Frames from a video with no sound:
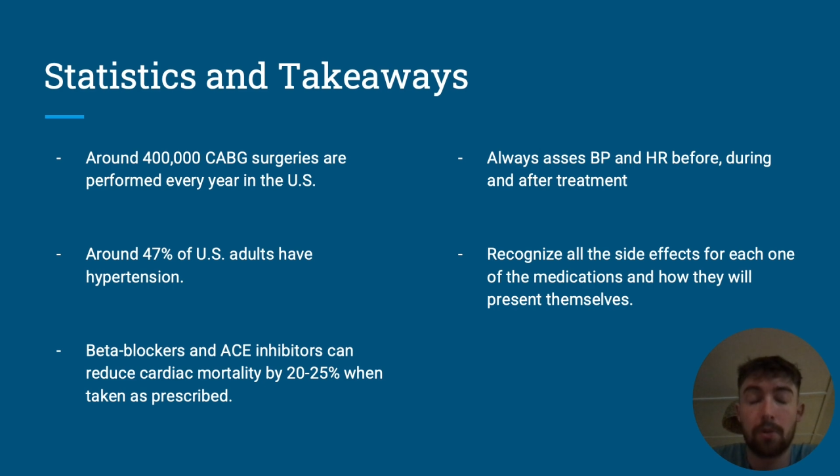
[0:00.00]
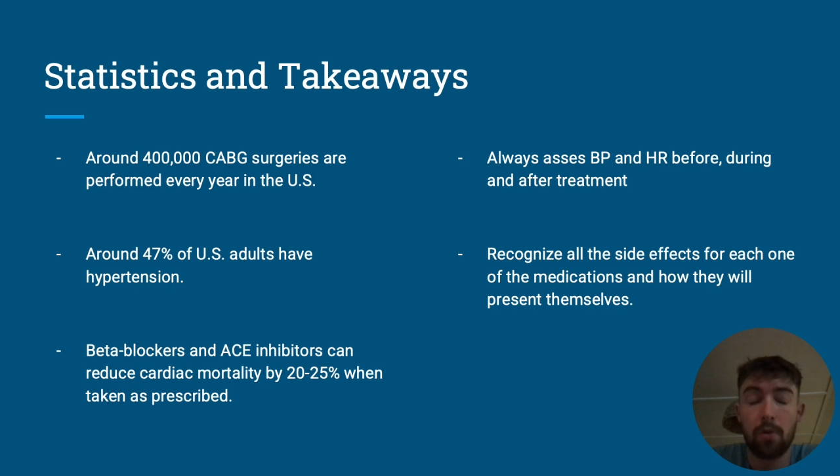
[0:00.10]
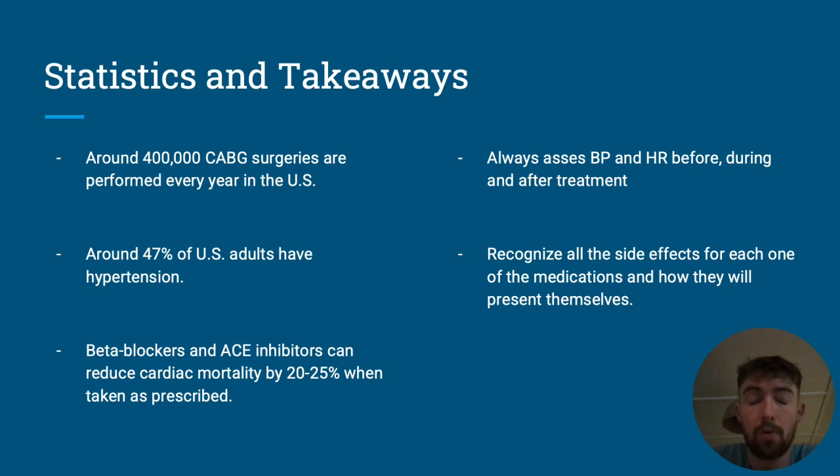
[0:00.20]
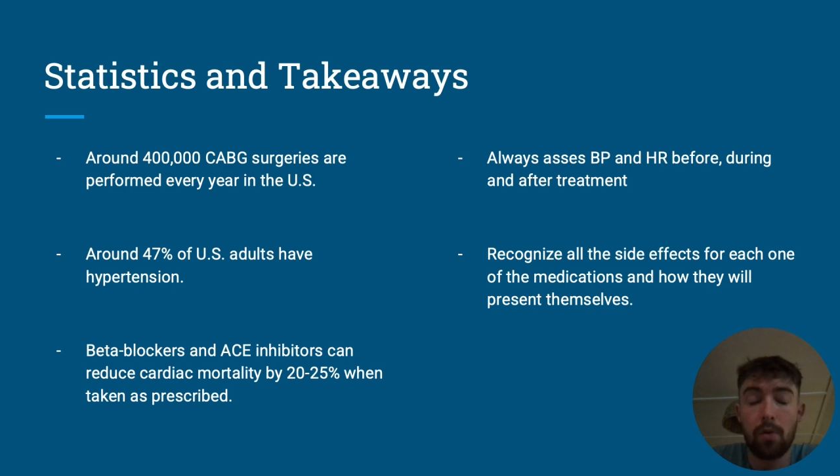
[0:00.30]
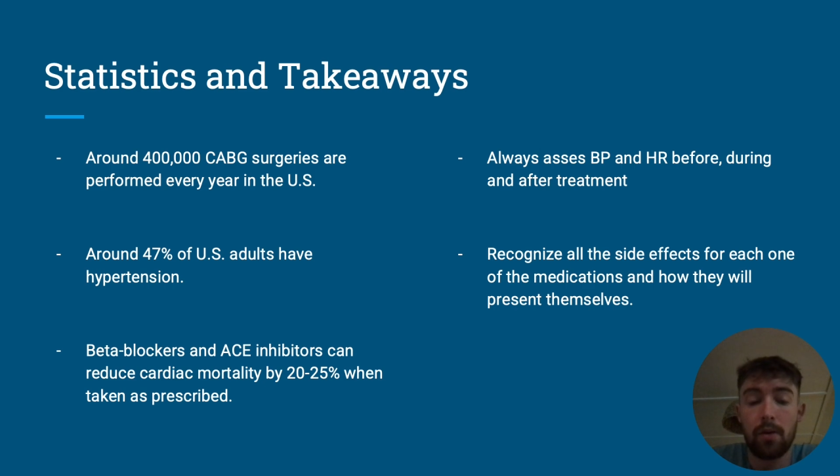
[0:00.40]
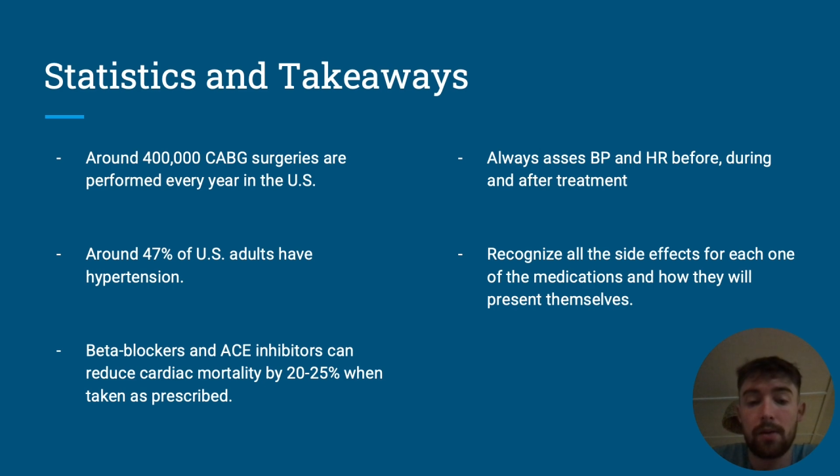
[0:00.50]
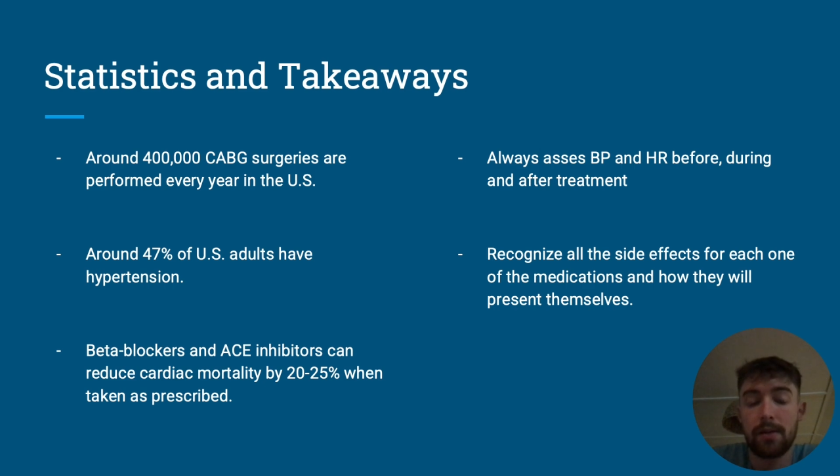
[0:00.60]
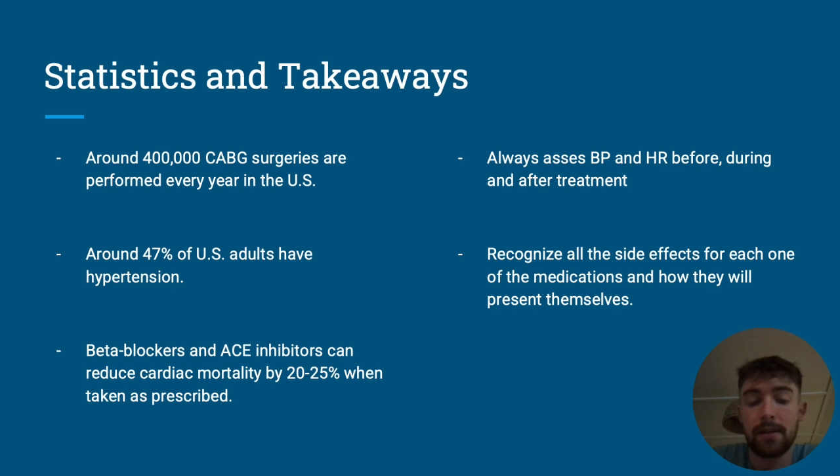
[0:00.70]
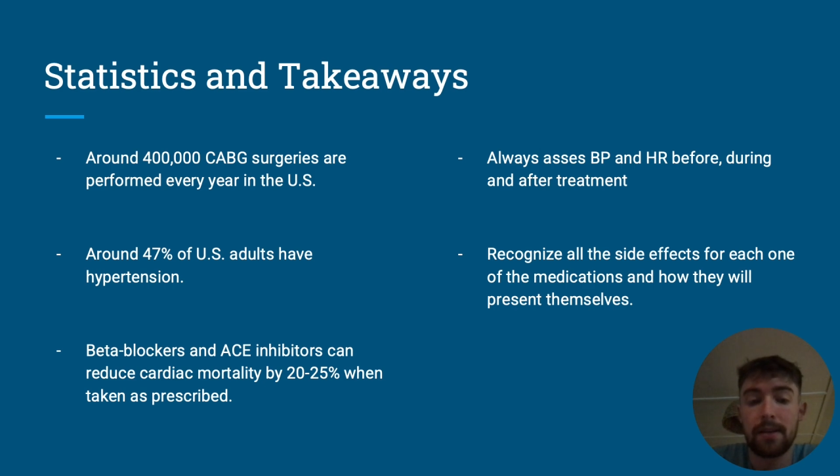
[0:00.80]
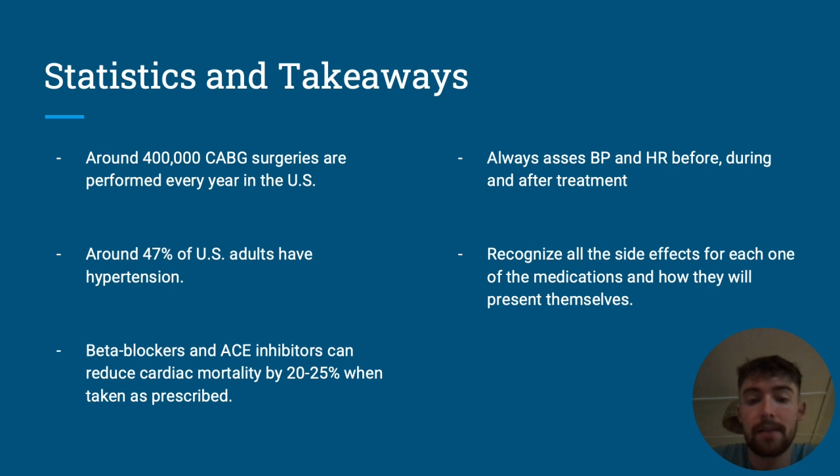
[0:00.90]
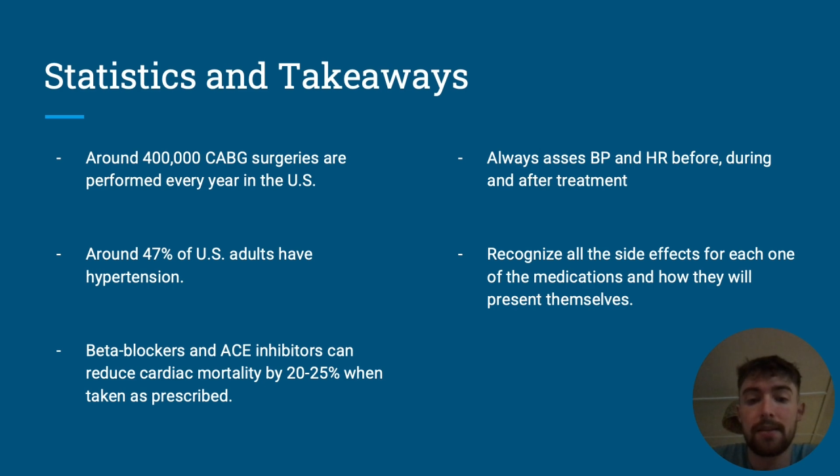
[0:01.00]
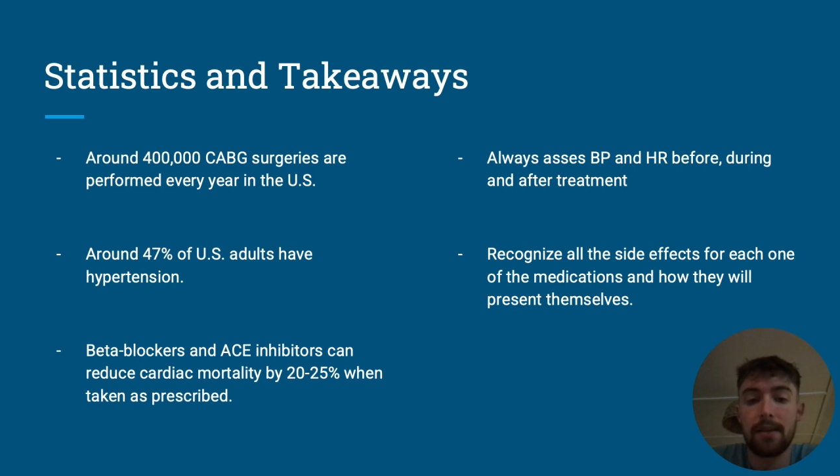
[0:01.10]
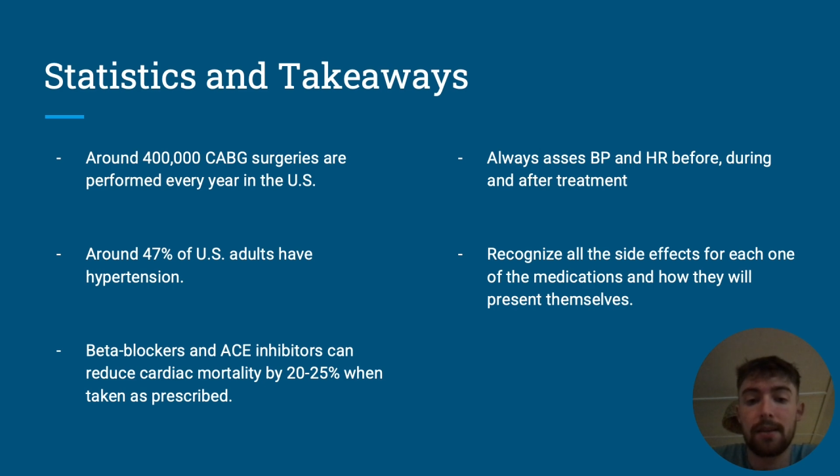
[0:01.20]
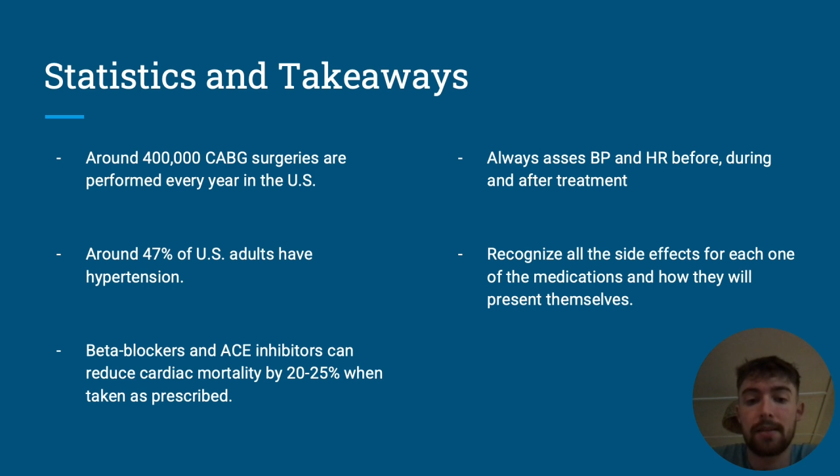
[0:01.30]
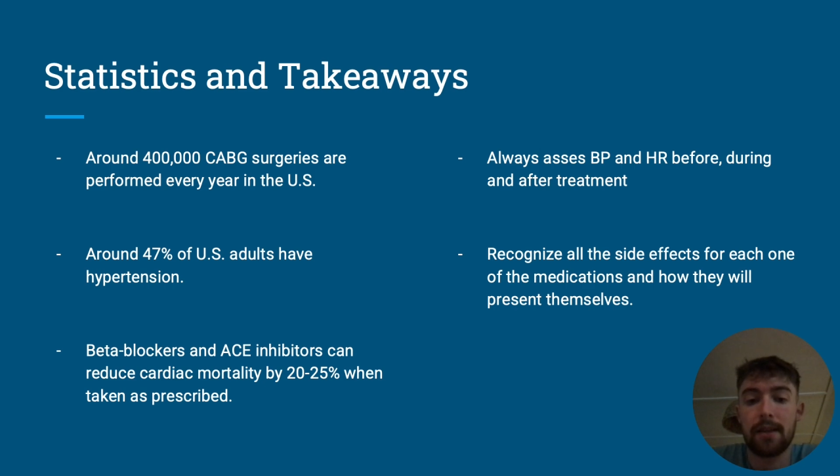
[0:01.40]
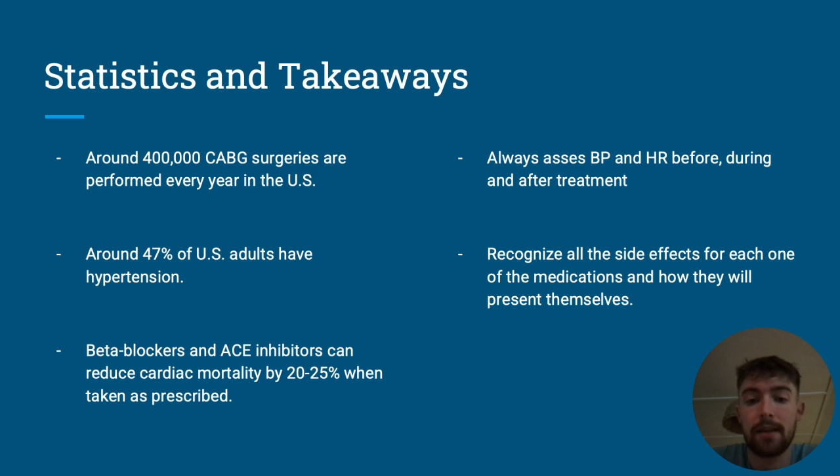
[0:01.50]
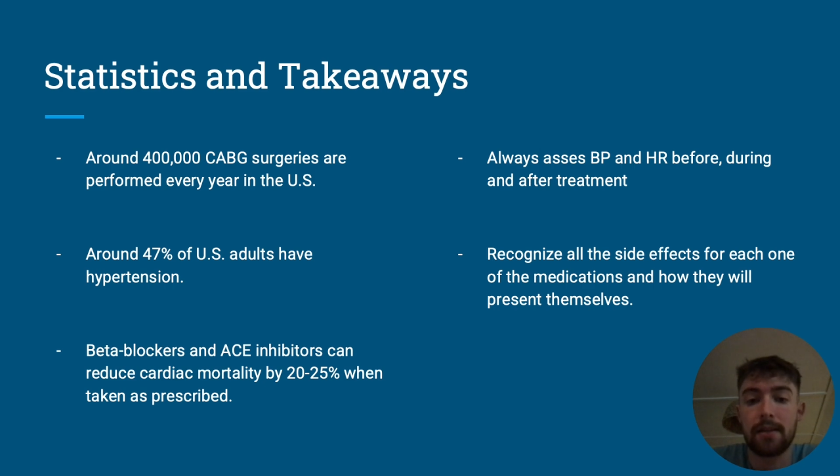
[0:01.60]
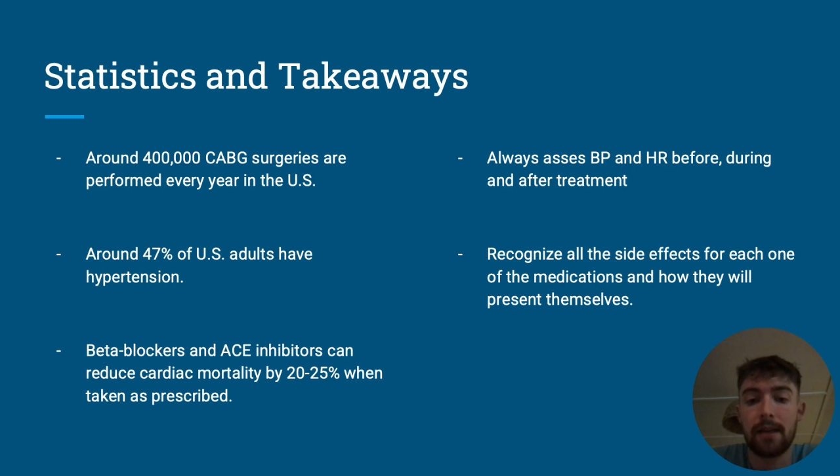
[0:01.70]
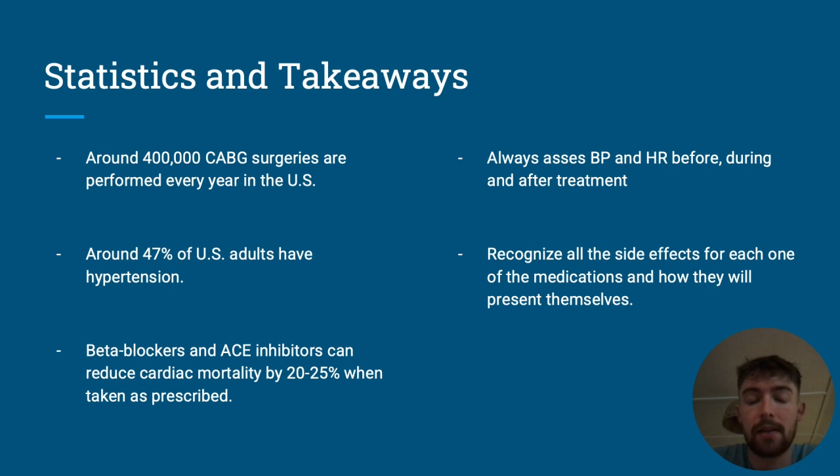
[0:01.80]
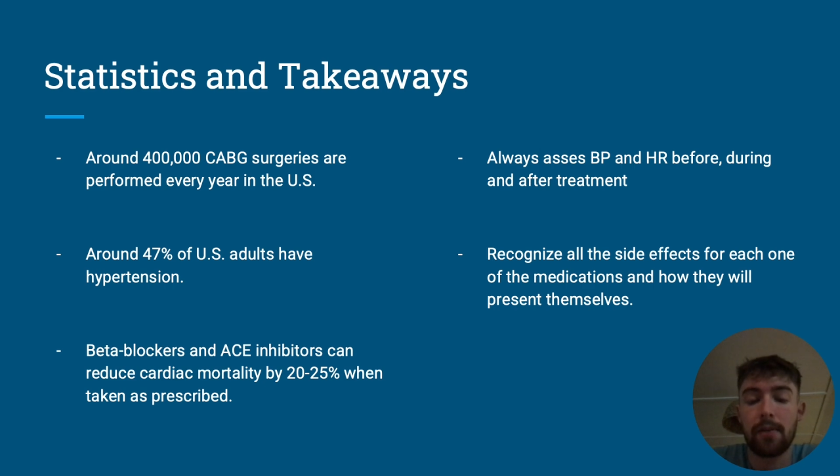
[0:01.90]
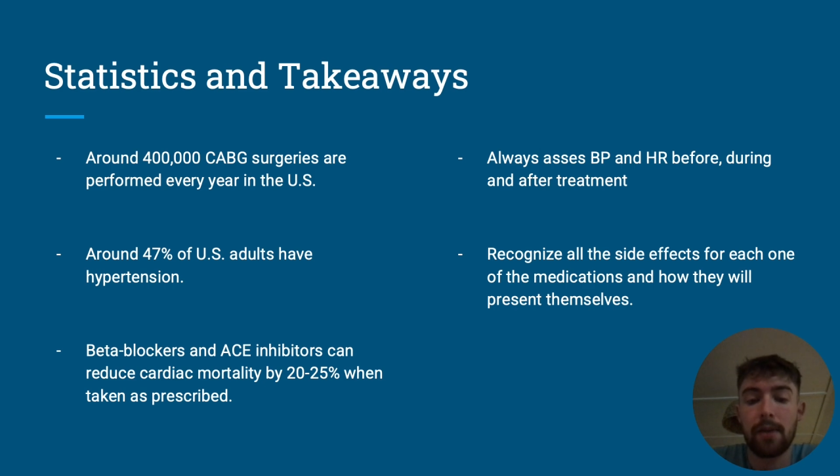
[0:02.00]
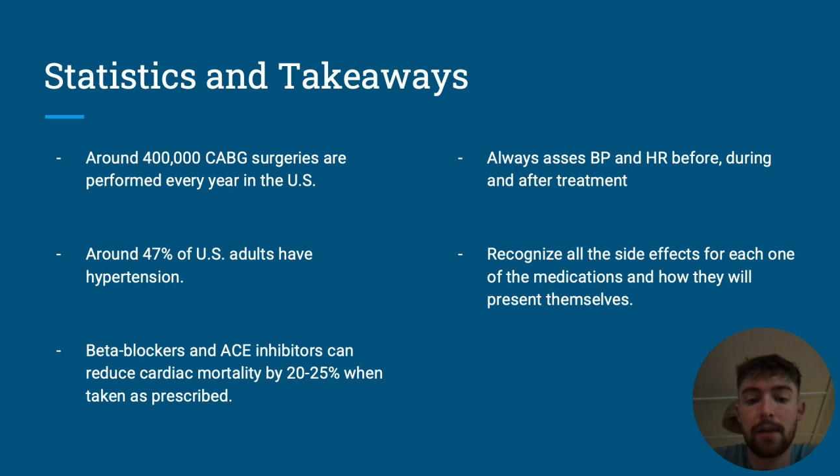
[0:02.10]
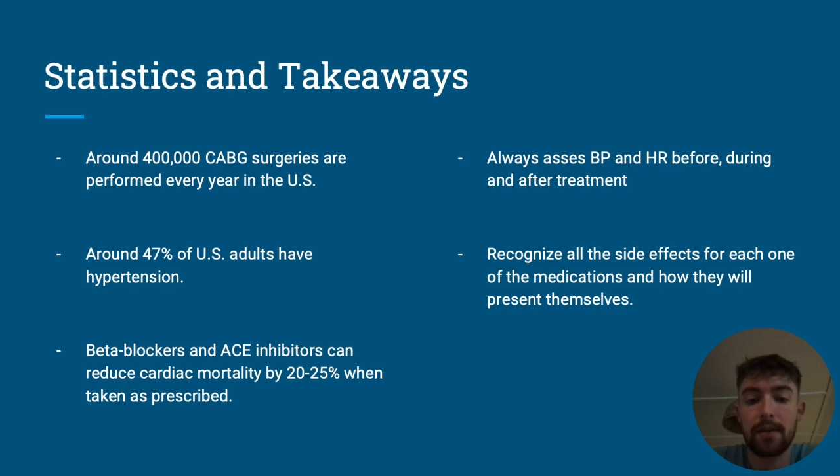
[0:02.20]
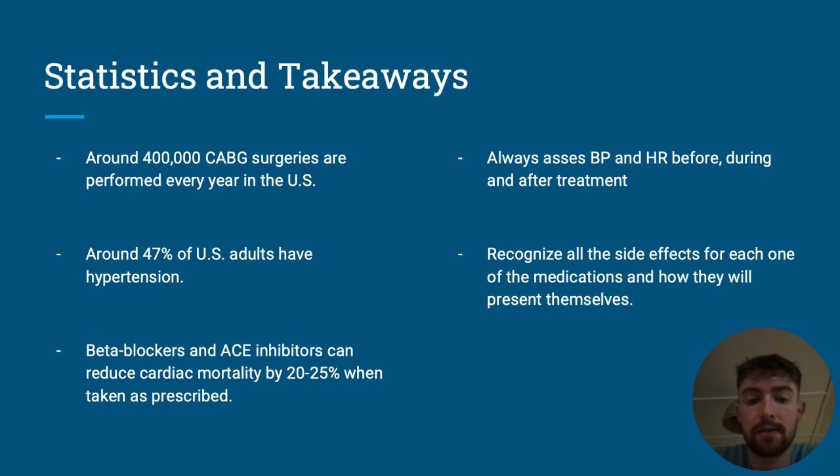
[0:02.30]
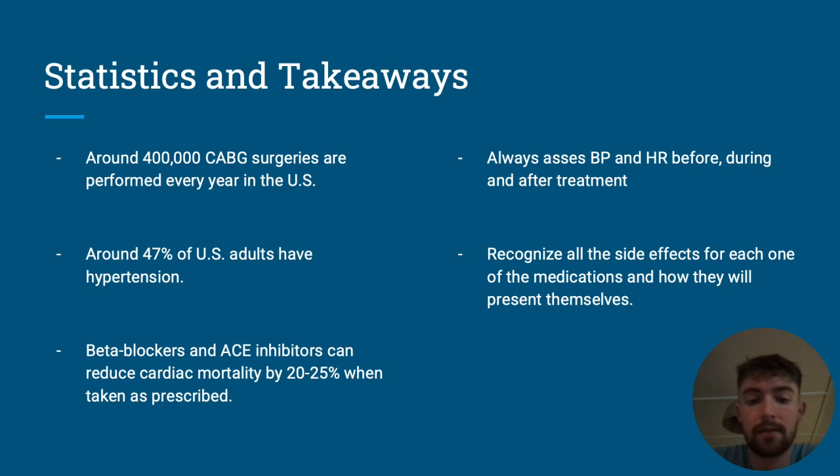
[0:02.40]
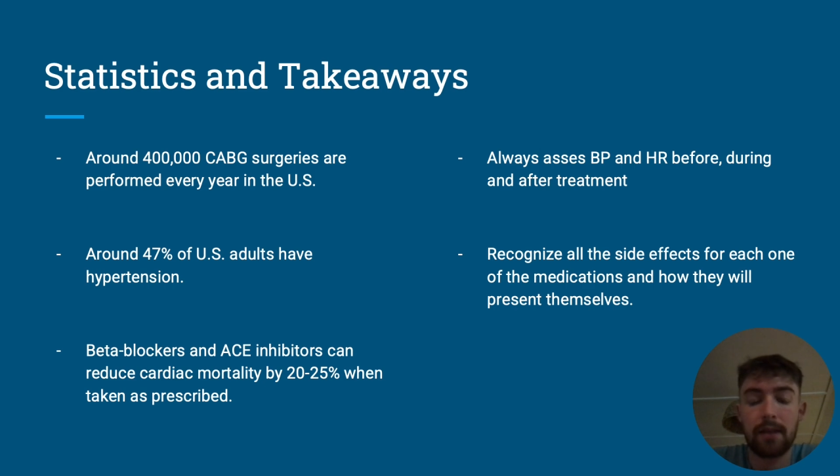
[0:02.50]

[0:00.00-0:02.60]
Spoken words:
cool statistics and takeaways